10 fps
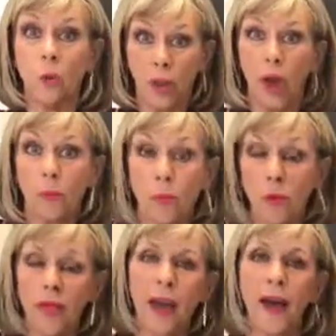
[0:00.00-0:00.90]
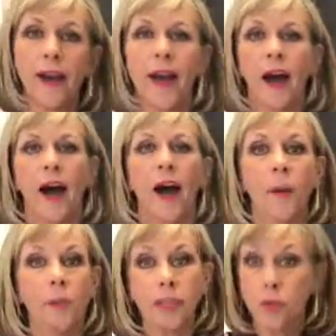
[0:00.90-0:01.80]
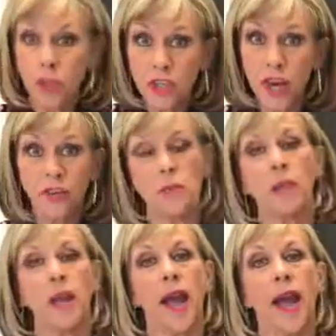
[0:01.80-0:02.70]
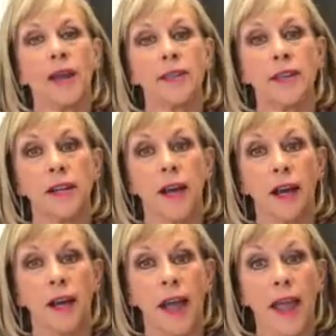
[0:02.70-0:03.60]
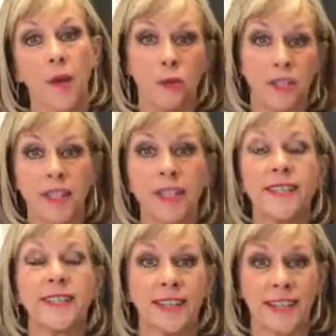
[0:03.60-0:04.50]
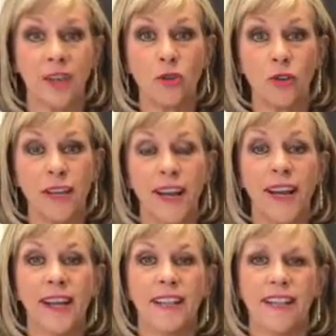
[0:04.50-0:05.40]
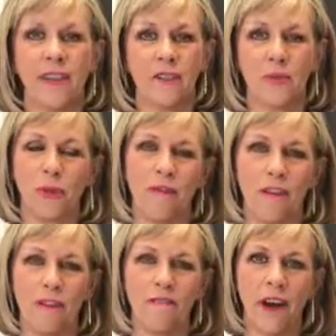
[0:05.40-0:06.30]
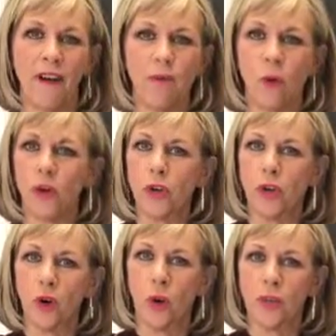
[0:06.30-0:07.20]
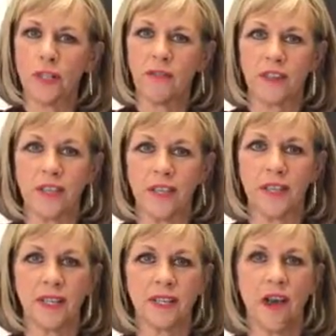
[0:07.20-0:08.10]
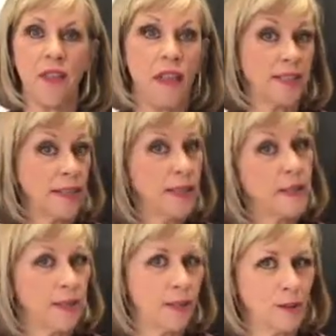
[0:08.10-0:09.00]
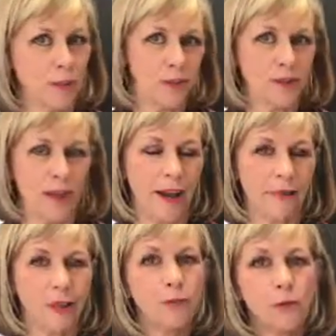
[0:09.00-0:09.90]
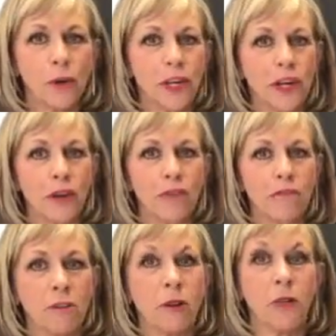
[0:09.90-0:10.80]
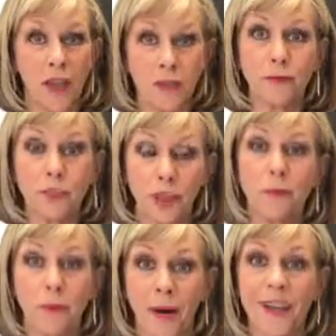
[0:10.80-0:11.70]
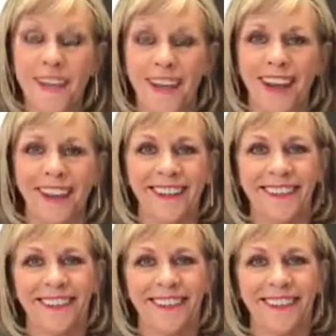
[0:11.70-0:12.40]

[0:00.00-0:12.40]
We'll help you with that. Please reach out to me at 816-600-7355, or you can always visit us on that Cynda Sales website. We'll look forward to hearing from you, and thanks for stopping by today.